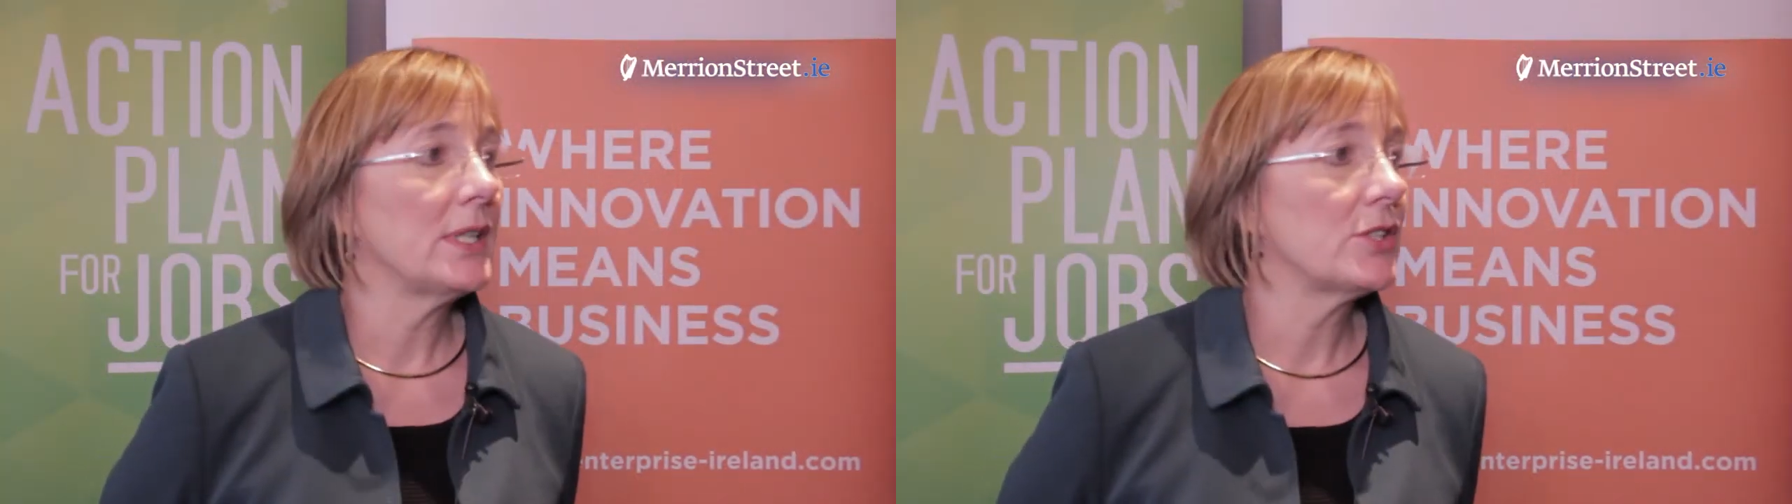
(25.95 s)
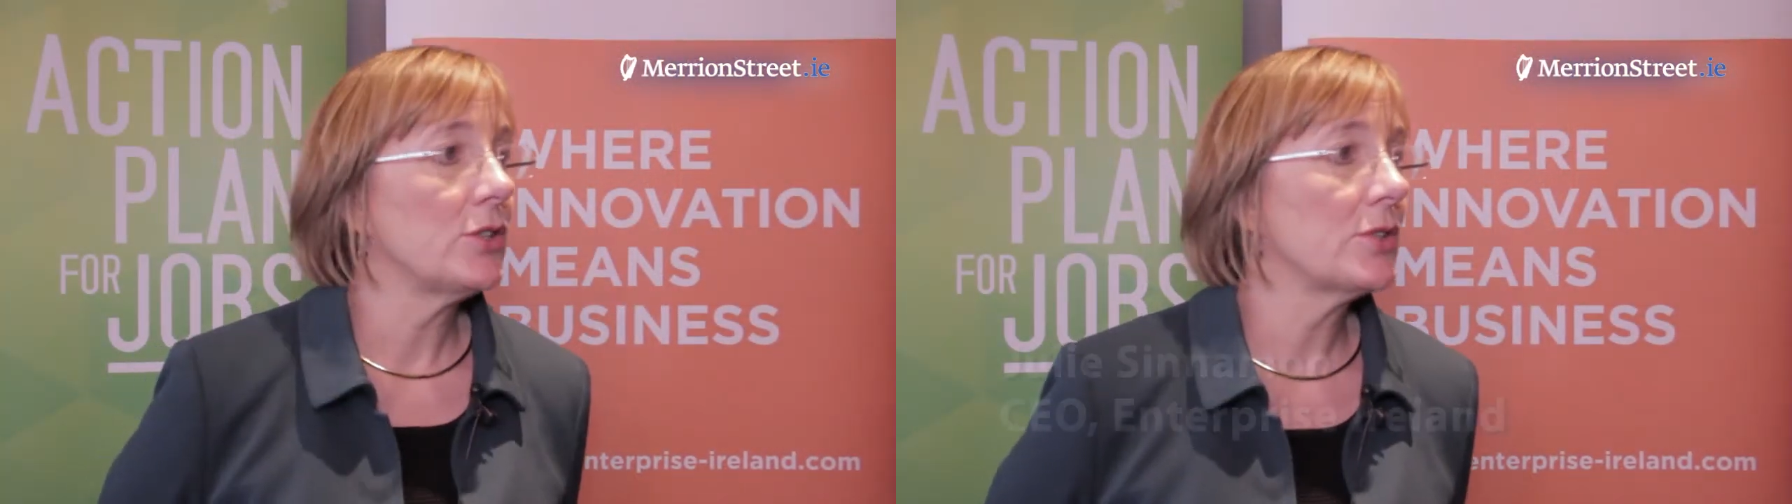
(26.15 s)

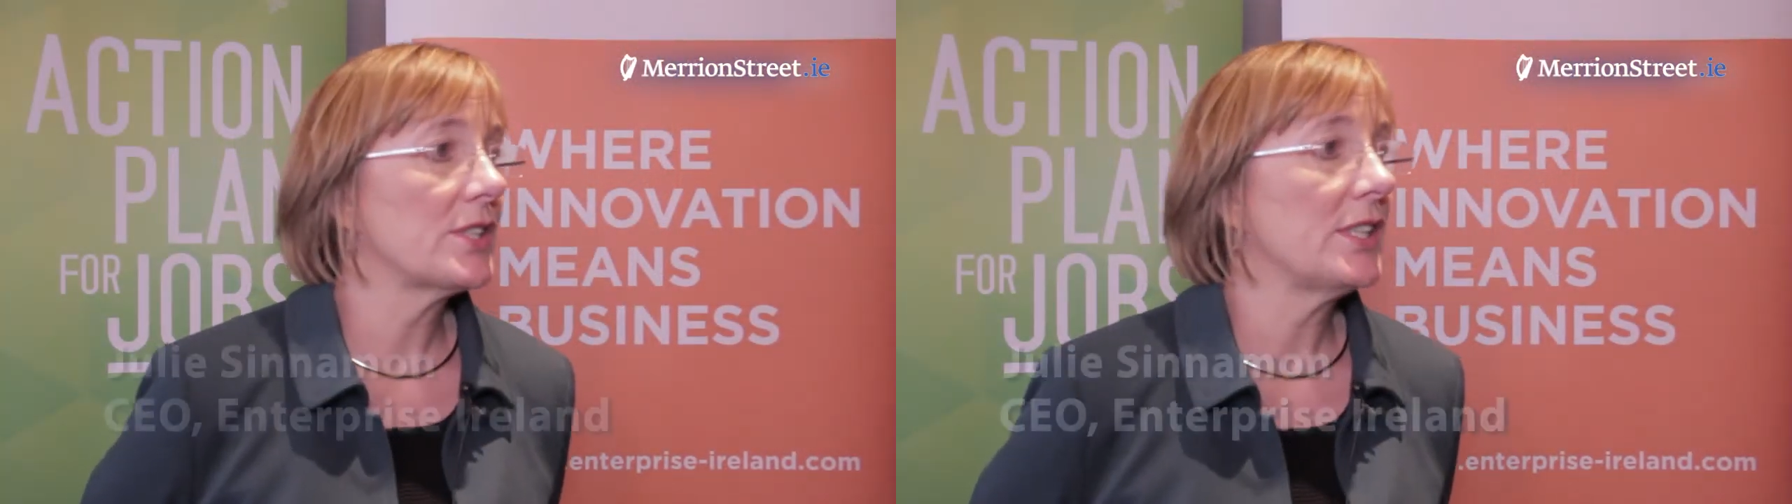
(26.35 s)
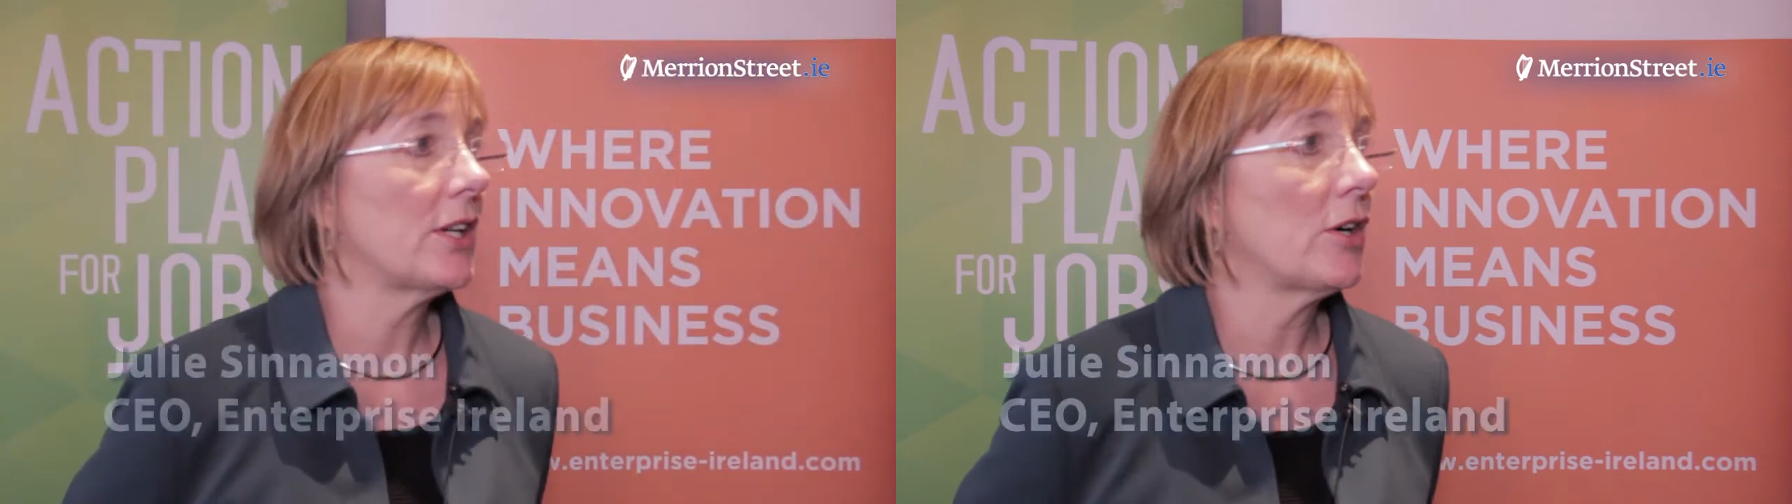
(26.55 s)
is
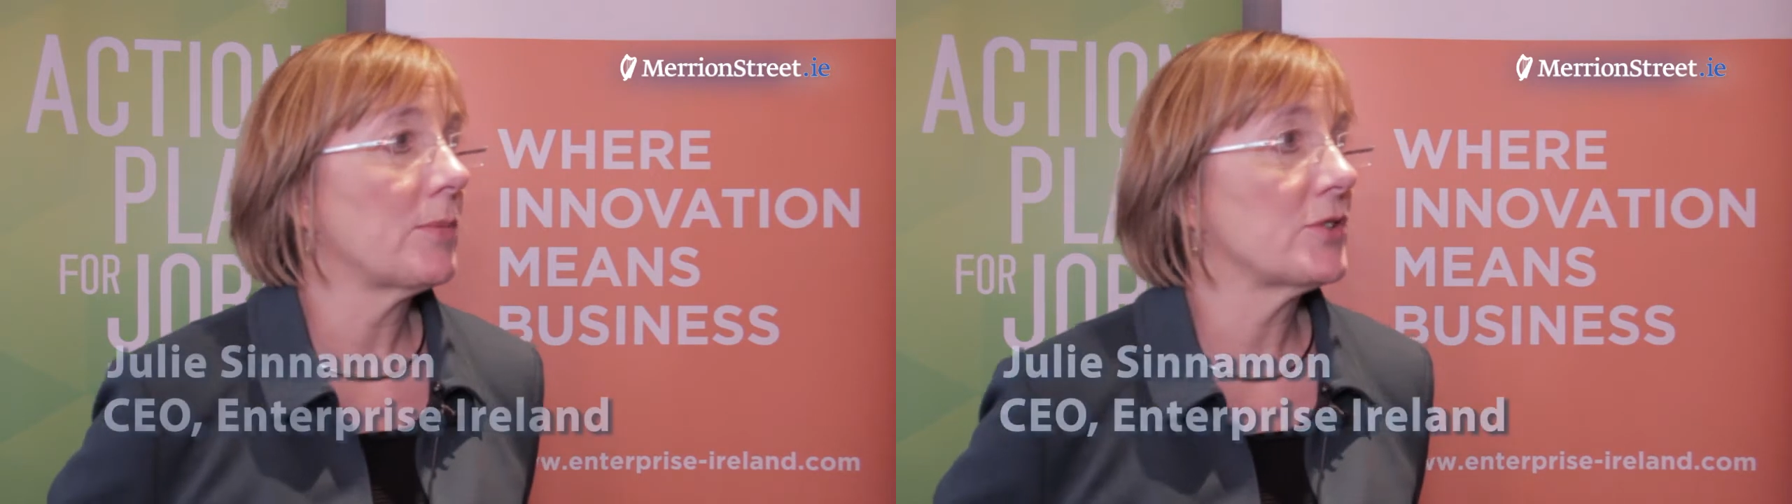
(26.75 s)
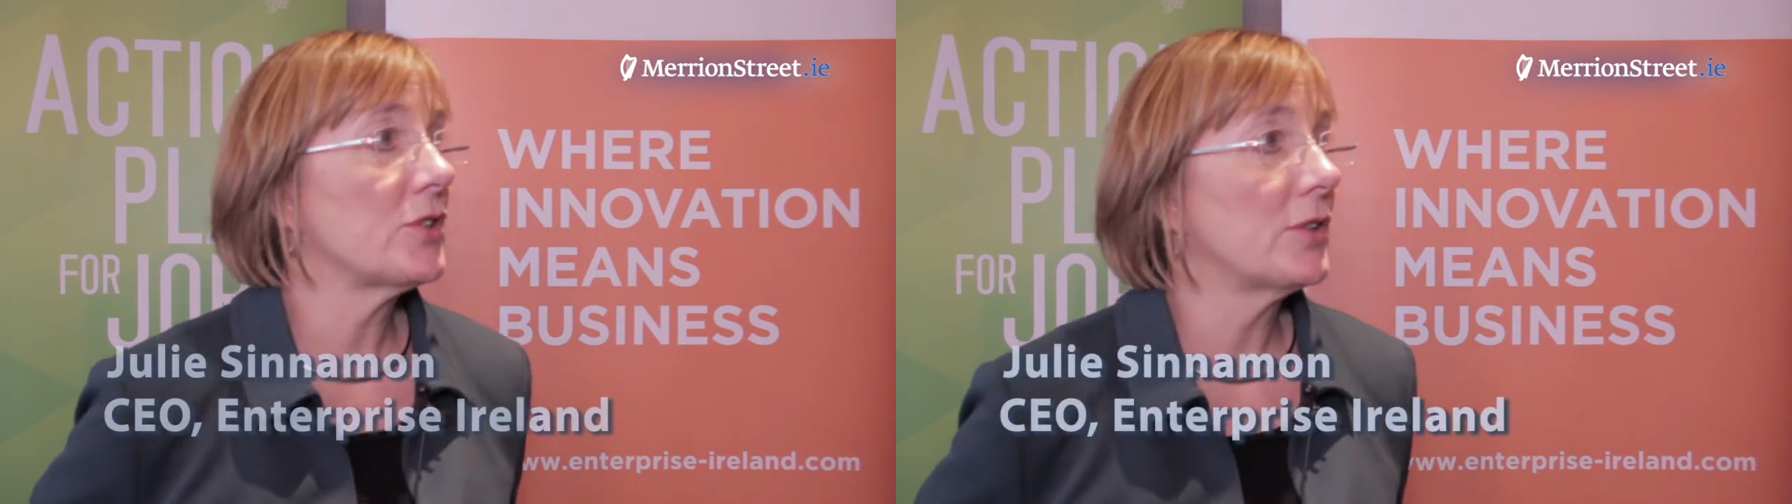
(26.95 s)
use the
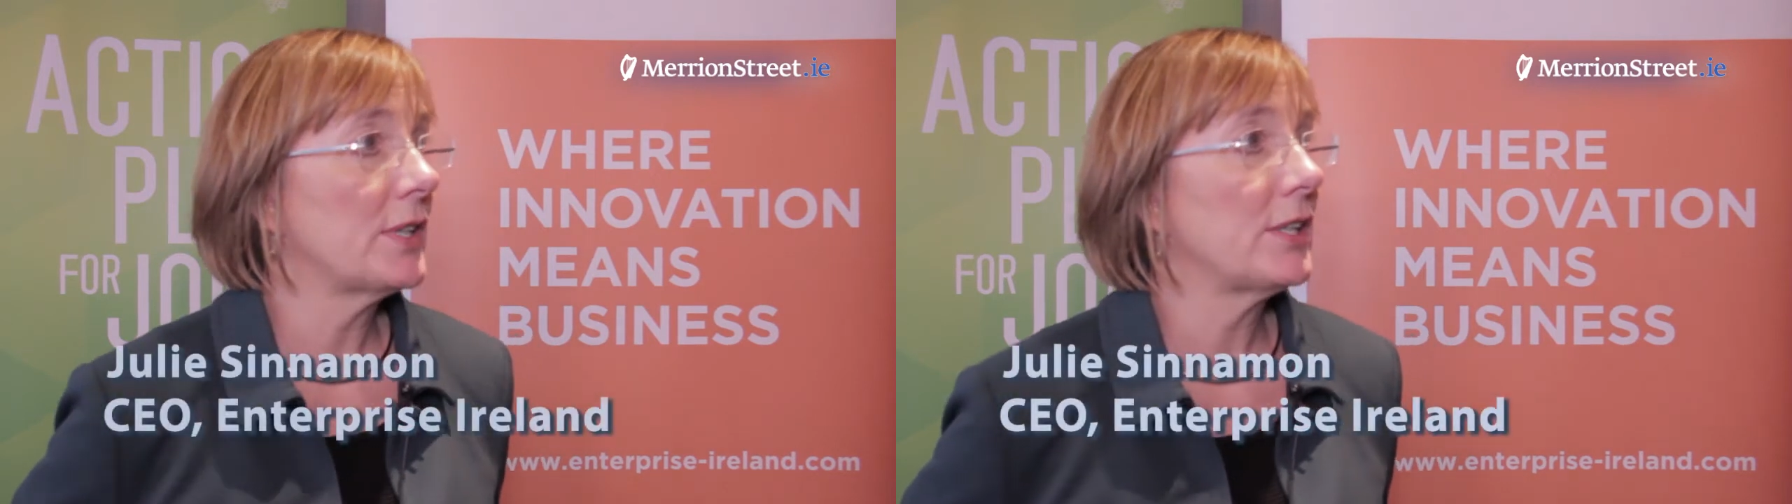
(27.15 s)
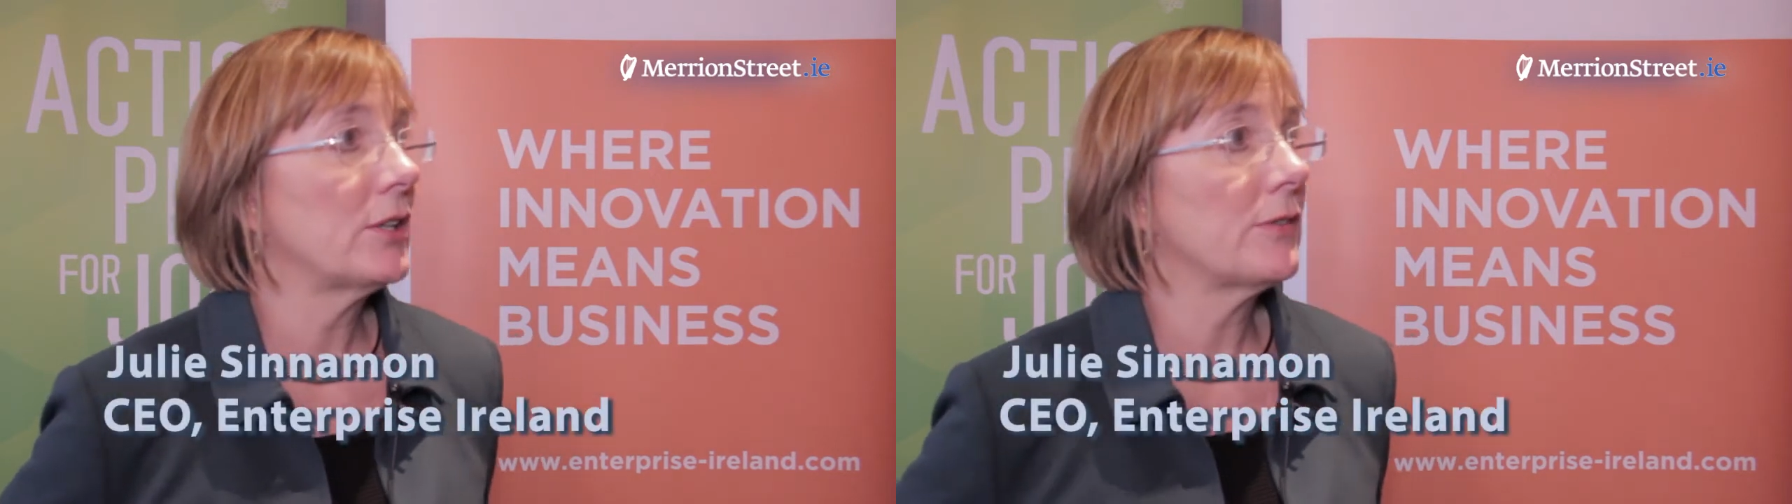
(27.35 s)

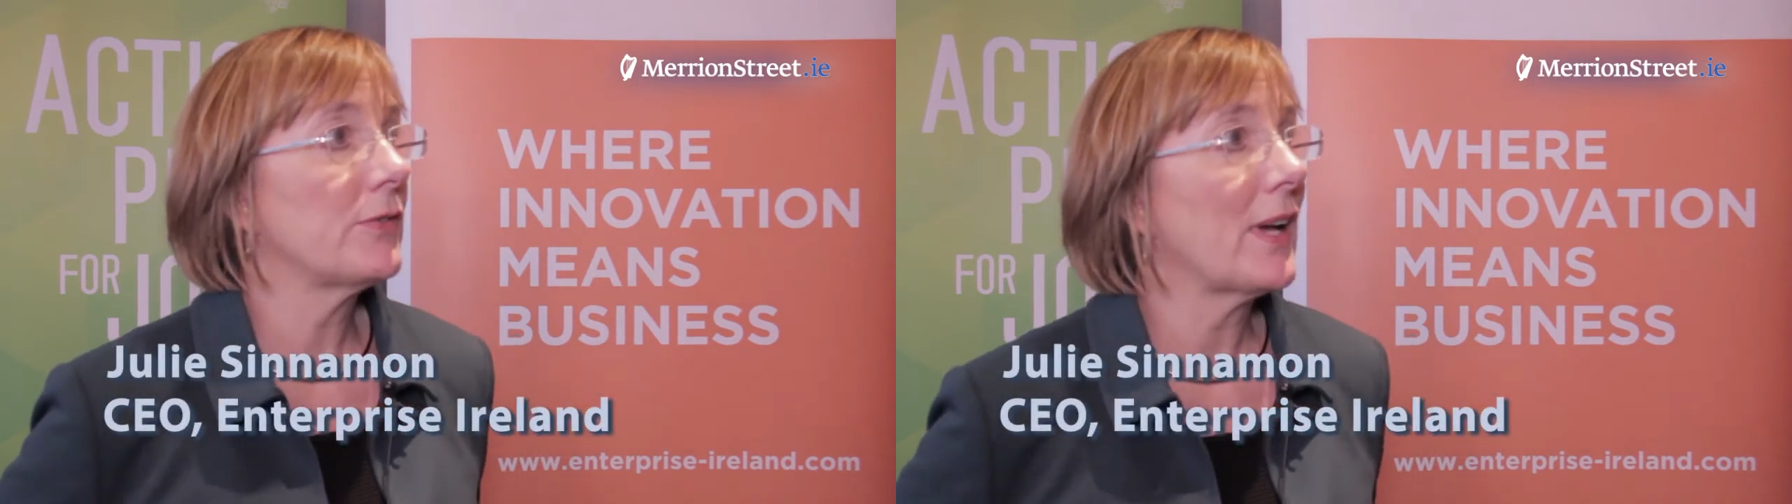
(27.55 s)
opportunity of